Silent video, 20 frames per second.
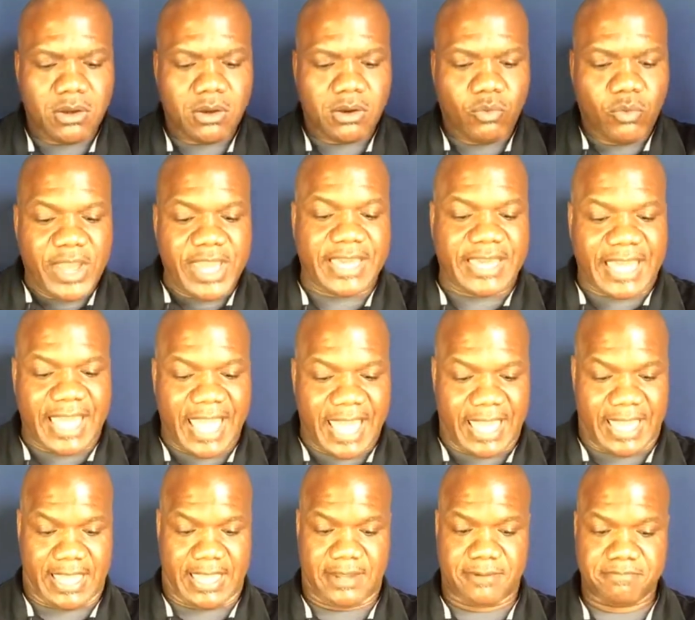We
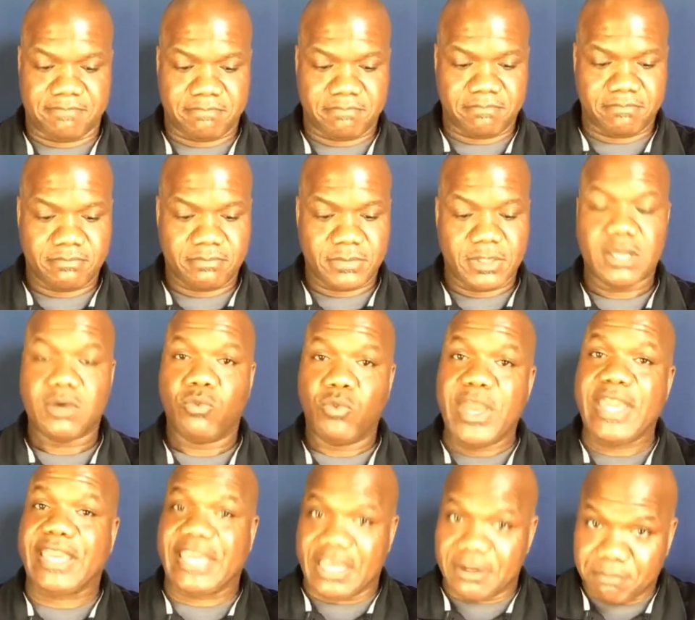can
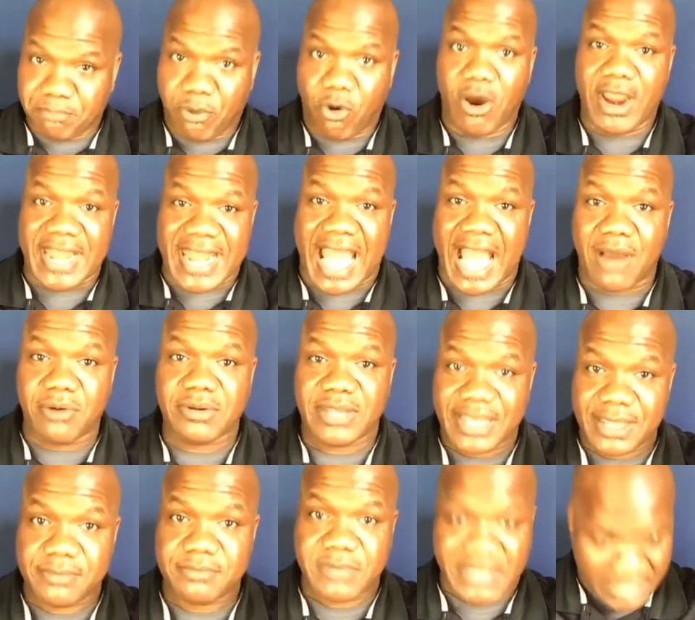we can point
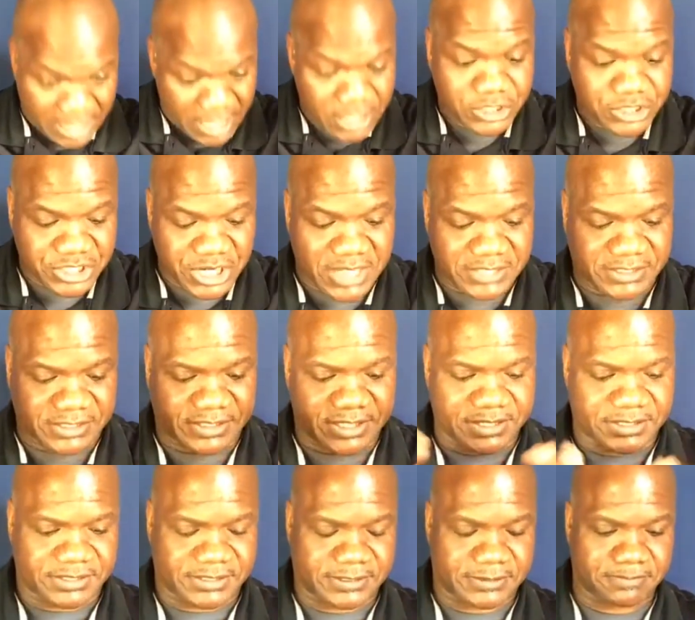out
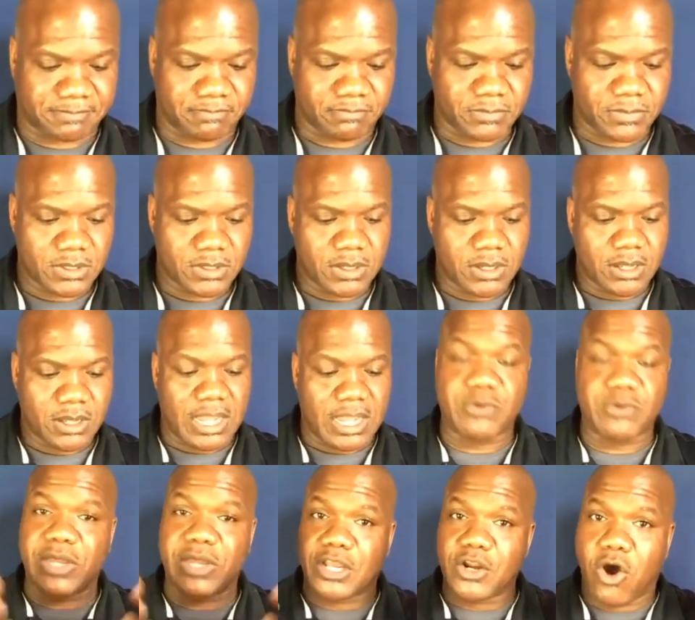injustice
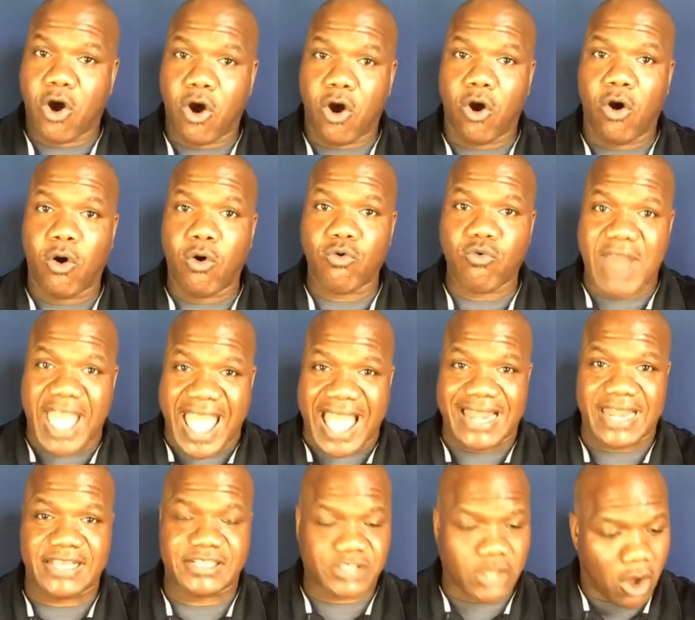and we can hold
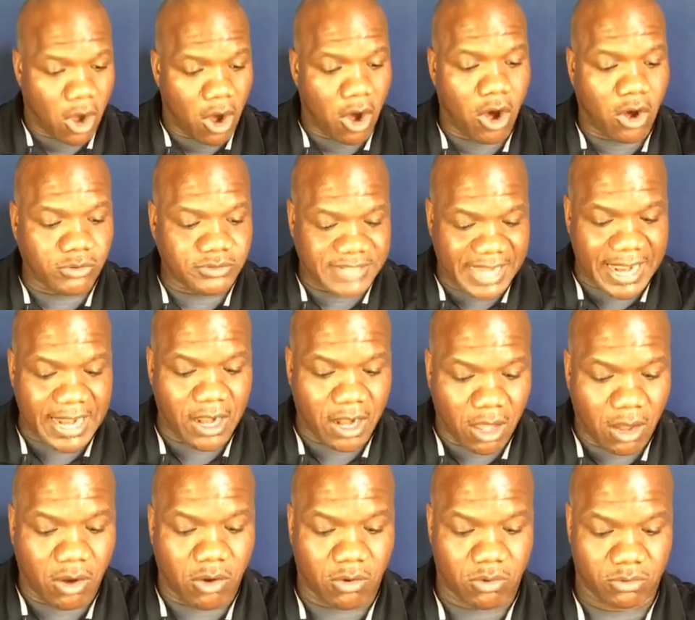rallies all day
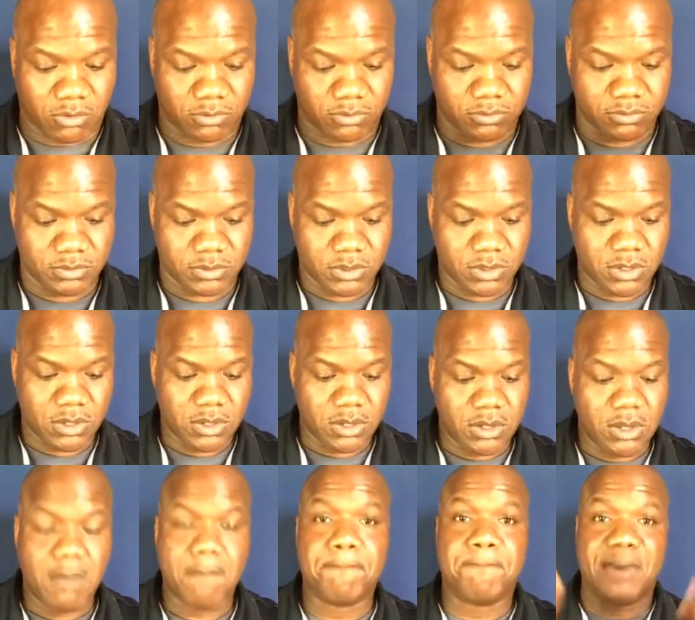long.
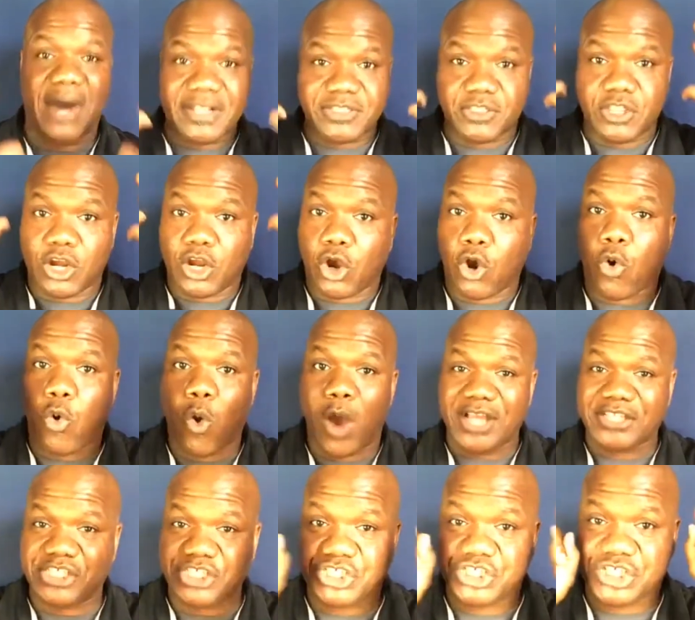But the
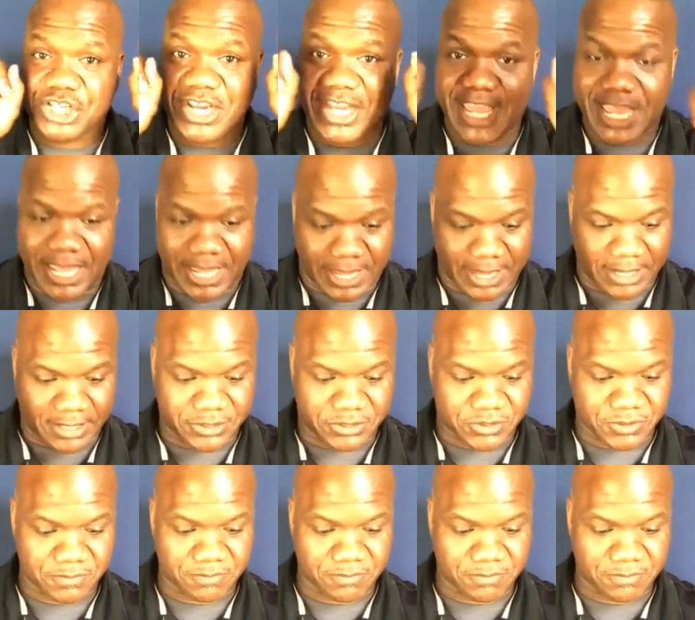question is,